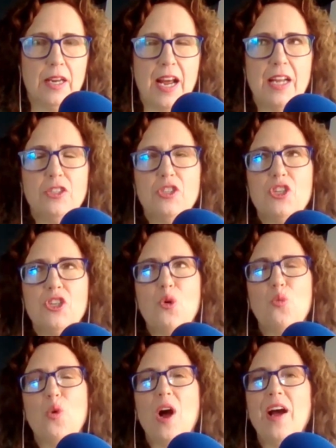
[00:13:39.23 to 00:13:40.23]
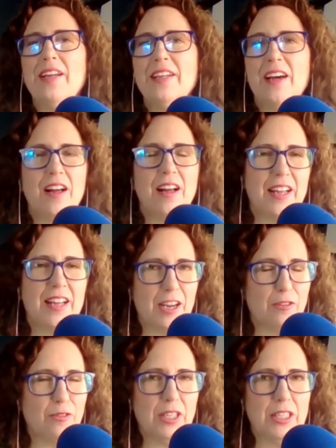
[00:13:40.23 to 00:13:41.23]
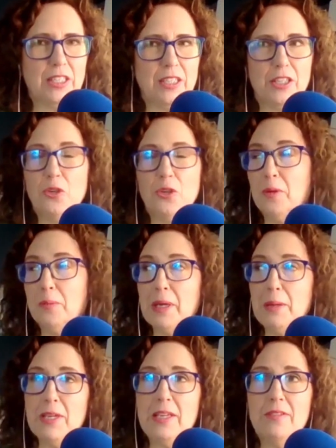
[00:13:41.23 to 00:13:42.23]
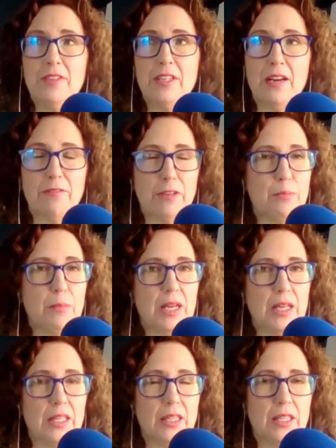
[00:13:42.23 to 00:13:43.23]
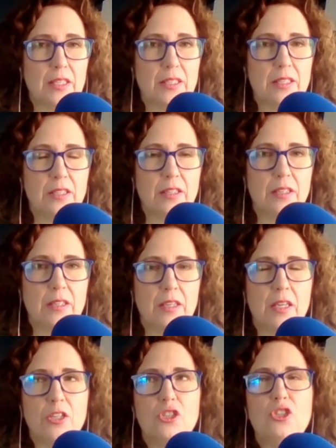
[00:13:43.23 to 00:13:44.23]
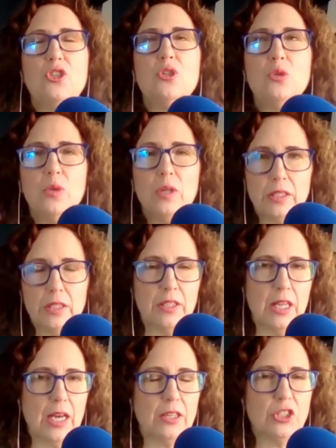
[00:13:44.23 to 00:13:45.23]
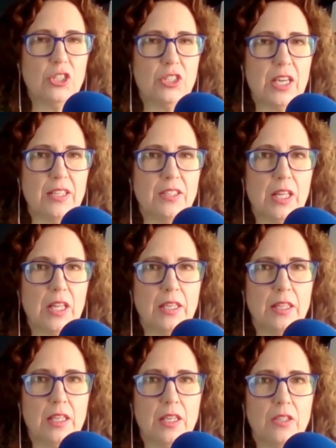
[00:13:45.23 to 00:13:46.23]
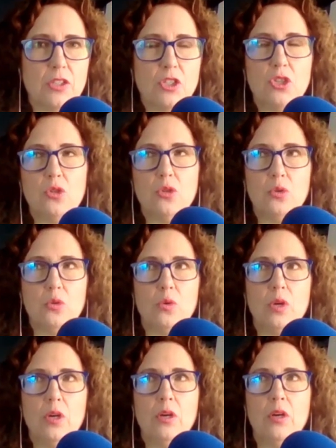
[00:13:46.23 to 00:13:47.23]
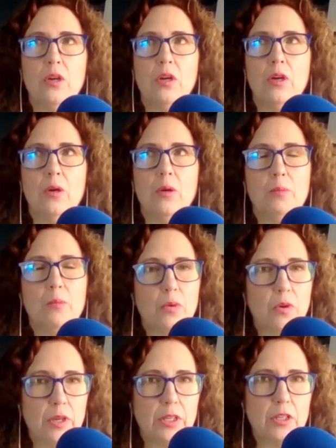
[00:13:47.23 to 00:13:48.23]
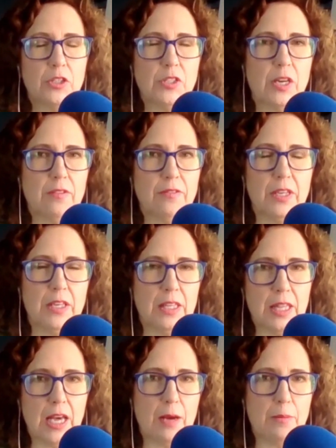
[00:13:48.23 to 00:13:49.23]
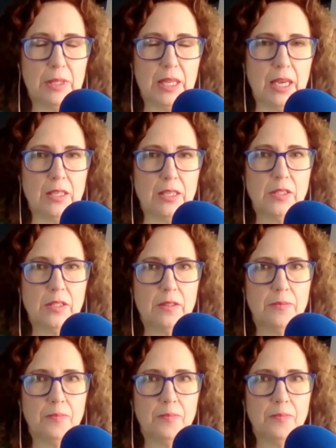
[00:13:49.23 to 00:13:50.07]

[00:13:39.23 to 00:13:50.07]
And so why not every year or maybe even every month do a little exercise like this to put yourself in that place?